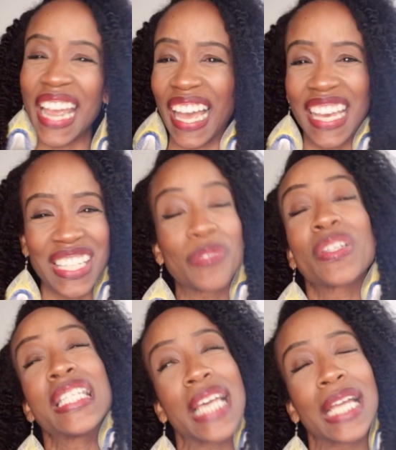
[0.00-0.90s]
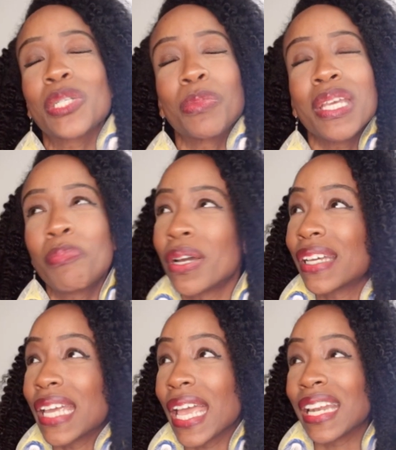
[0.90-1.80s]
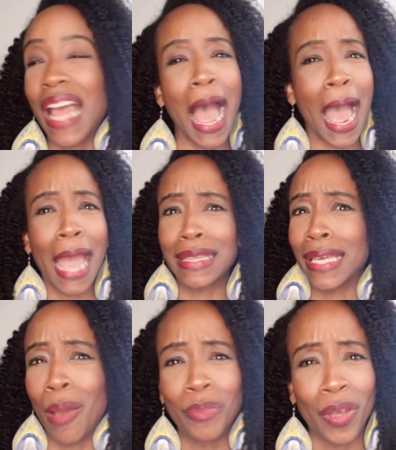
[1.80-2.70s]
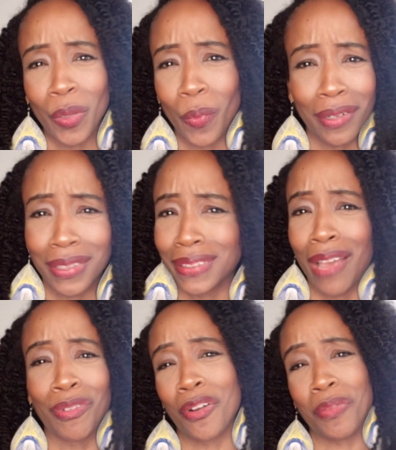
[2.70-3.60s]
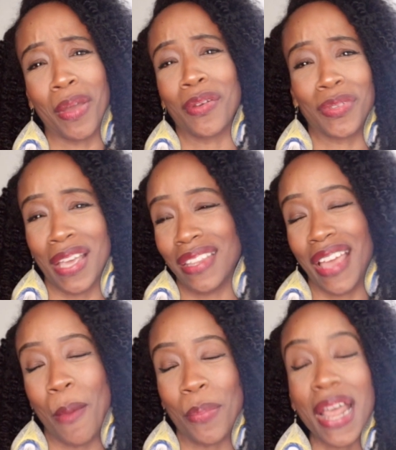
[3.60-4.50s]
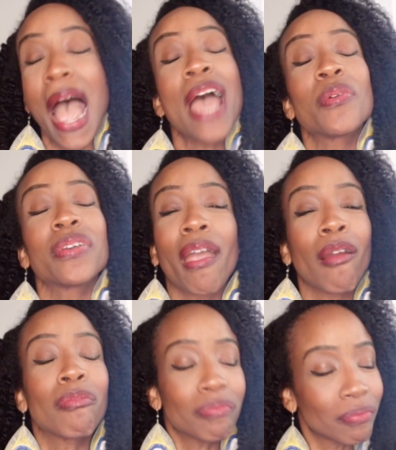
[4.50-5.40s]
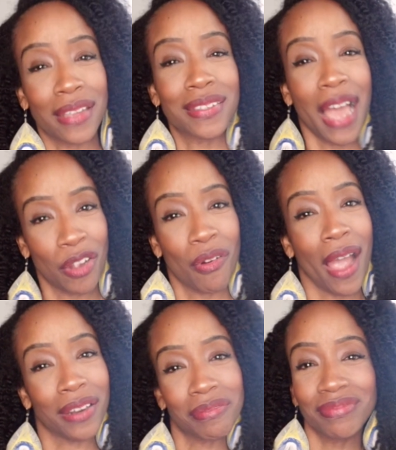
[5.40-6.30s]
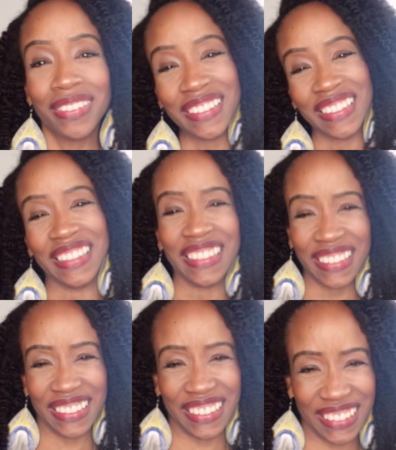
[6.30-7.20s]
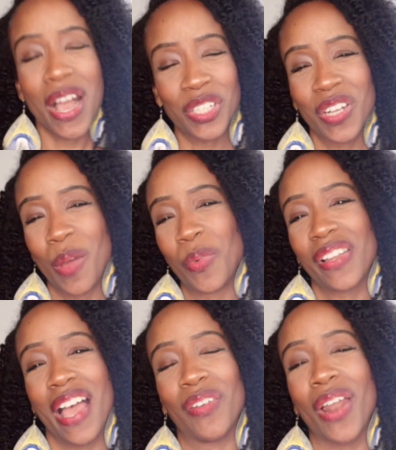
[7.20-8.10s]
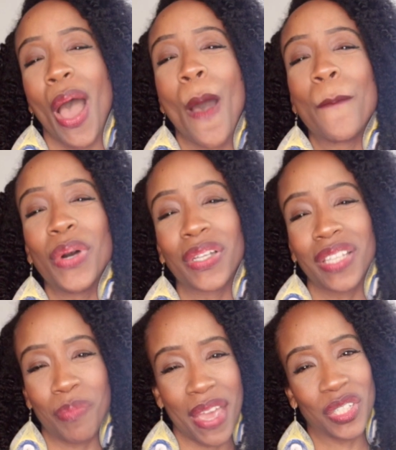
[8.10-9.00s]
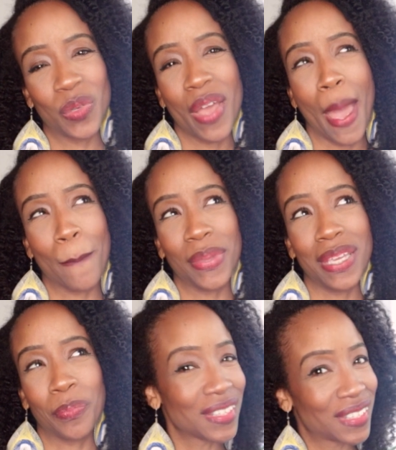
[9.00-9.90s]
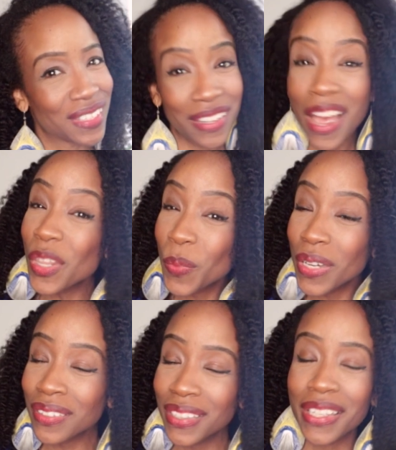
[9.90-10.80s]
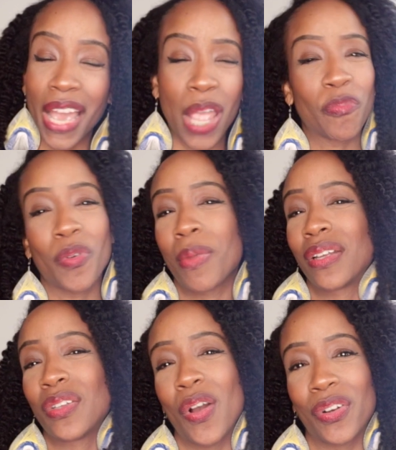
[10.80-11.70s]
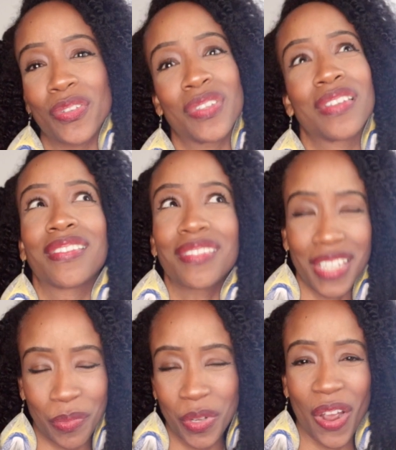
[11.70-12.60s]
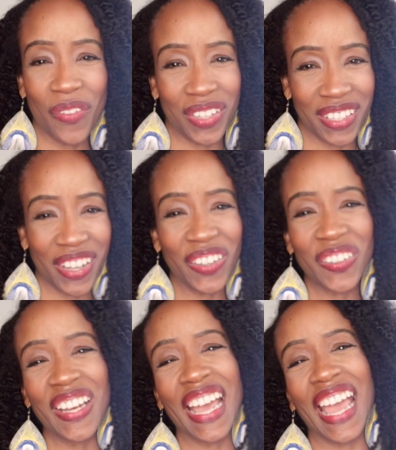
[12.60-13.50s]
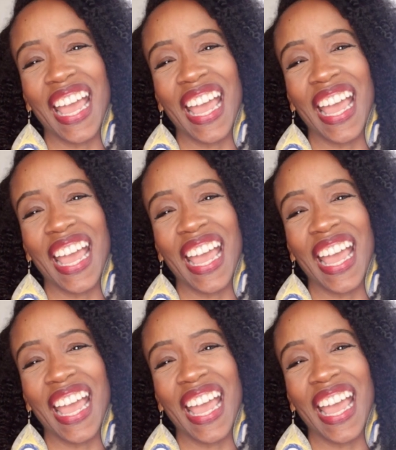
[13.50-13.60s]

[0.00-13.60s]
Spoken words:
yeah, it just really touched me. But again, I think I'm the only one, because I haven't heard anybody else say that, but I don't care. Yes, I cried. Question number 11, a book that made you happy. This is another one that came from my daughter's TBR video.